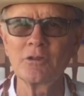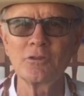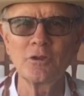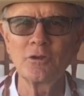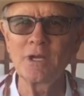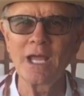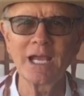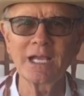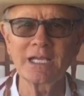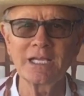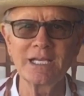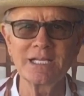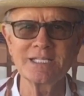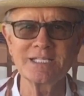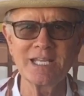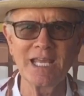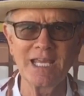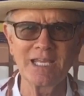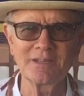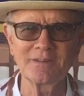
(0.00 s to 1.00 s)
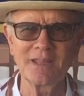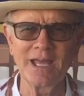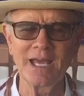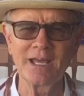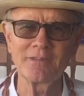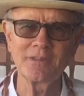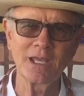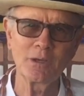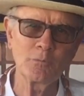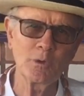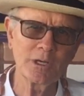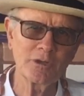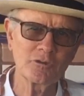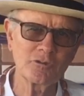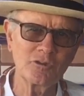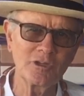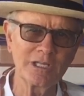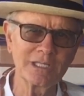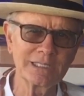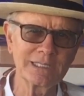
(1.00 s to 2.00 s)
They're not going to take that. They want to
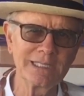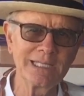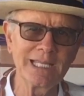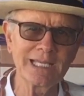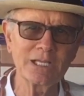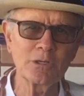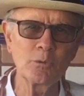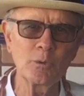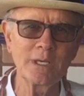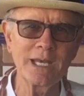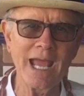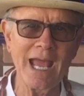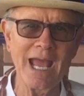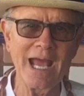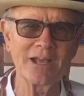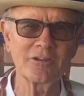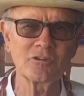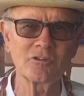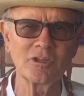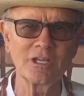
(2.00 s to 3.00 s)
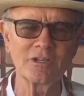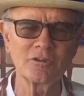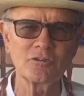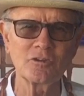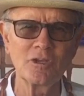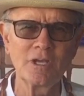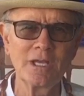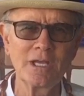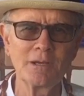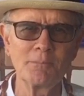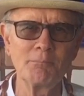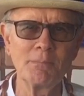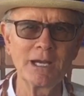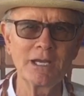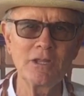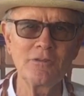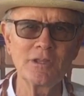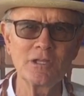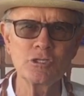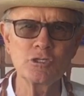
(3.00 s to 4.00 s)
see liquid assets,
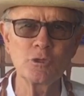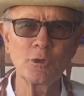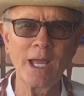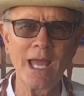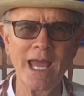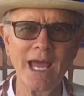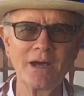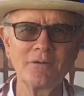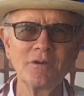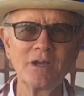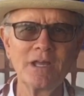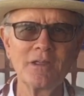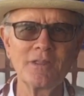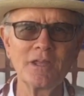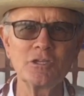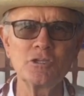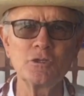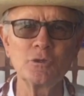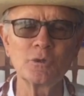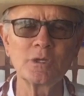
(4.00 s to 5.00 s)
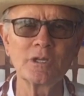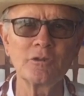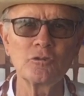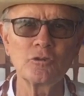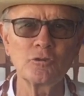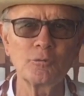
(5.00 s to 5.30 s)
money that you have that you can